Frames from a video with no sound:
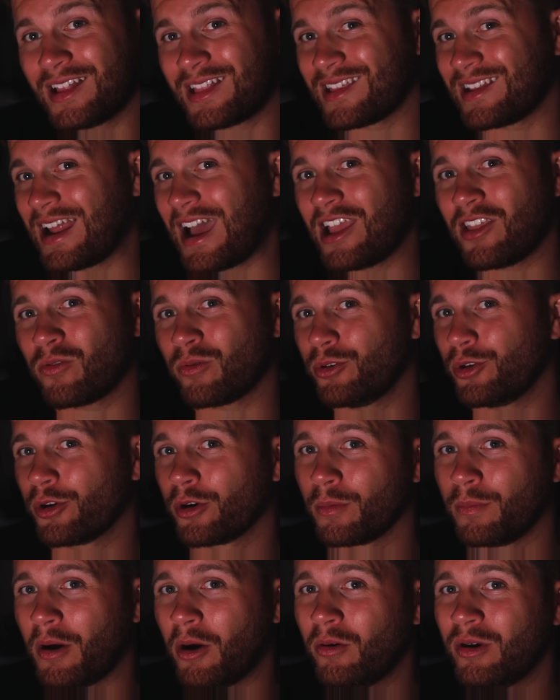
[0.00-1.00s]
It's nice when
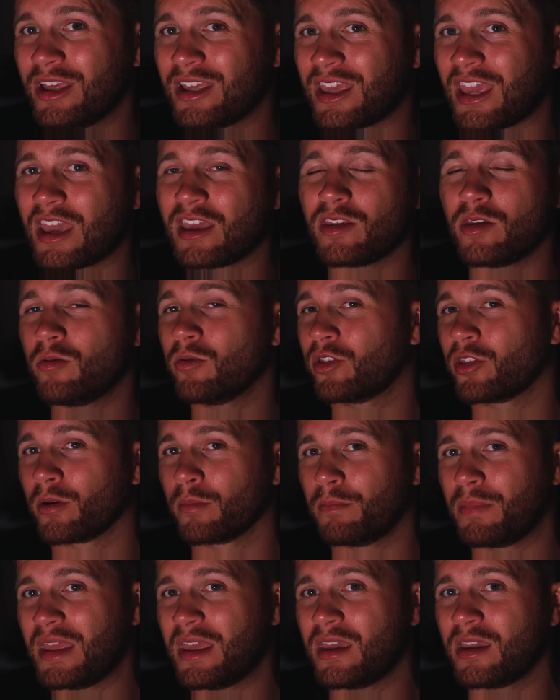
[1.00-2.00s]
your opponent can't use their
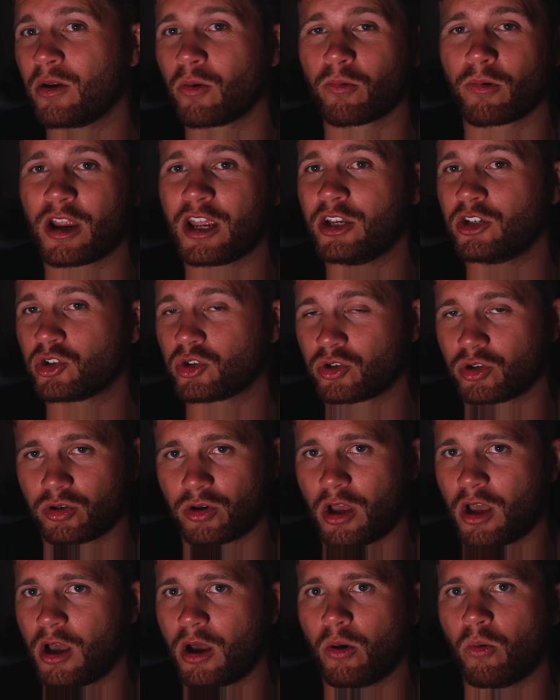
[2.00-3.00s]
big range
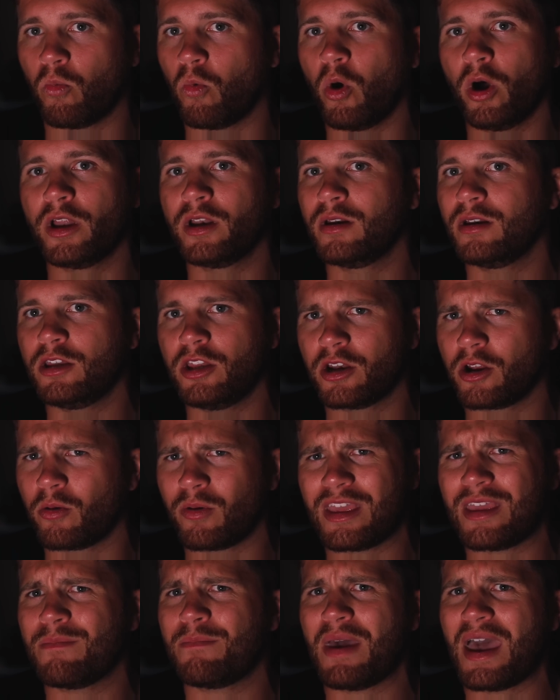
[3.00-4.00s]
1,
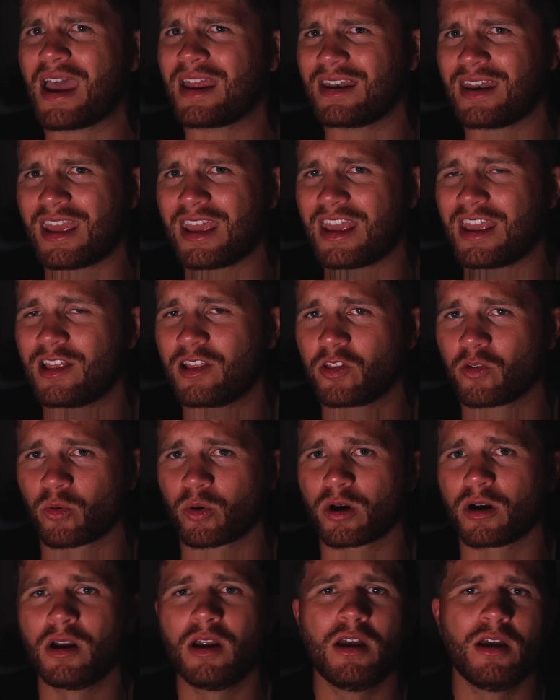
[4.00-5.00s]
impact nades
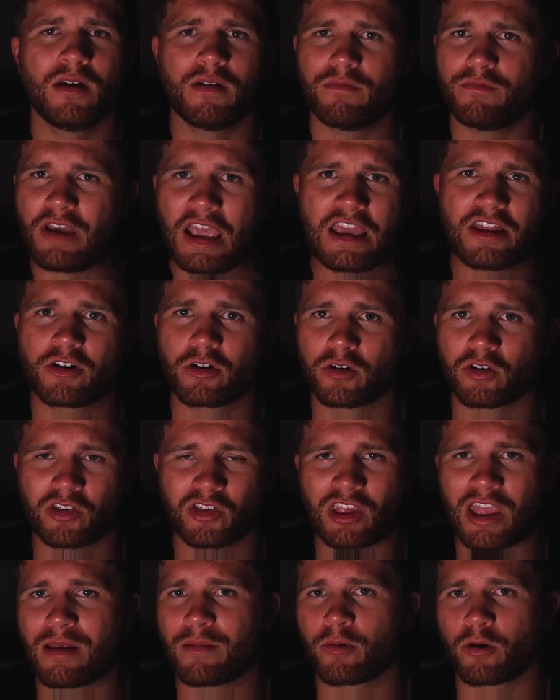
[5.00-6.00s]
or Vader
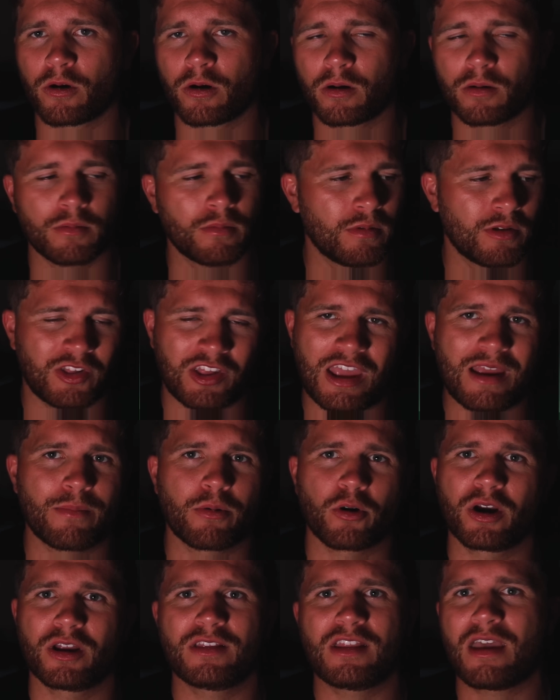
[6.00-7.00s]

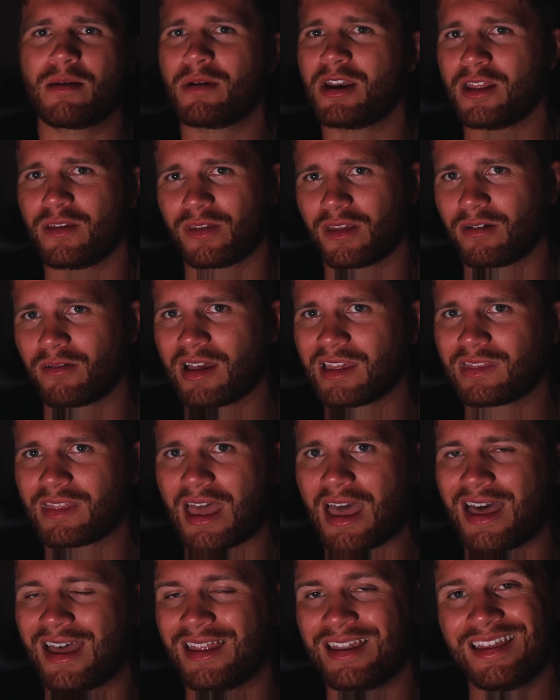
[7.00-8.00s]
sabering them, anything like
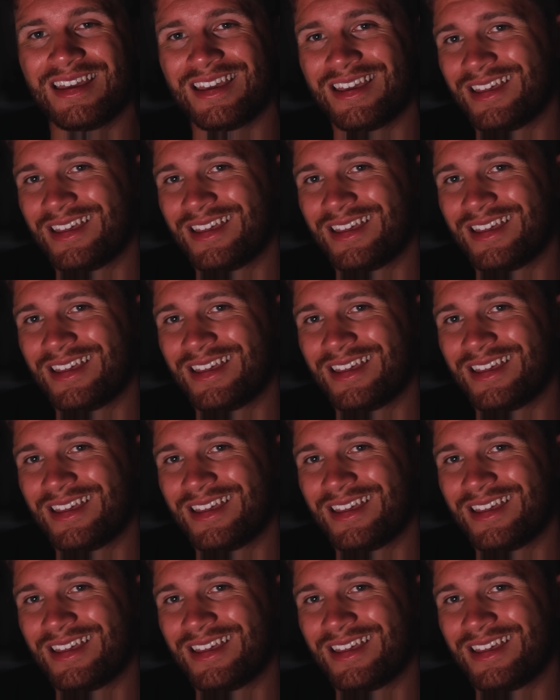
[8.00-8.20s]
that.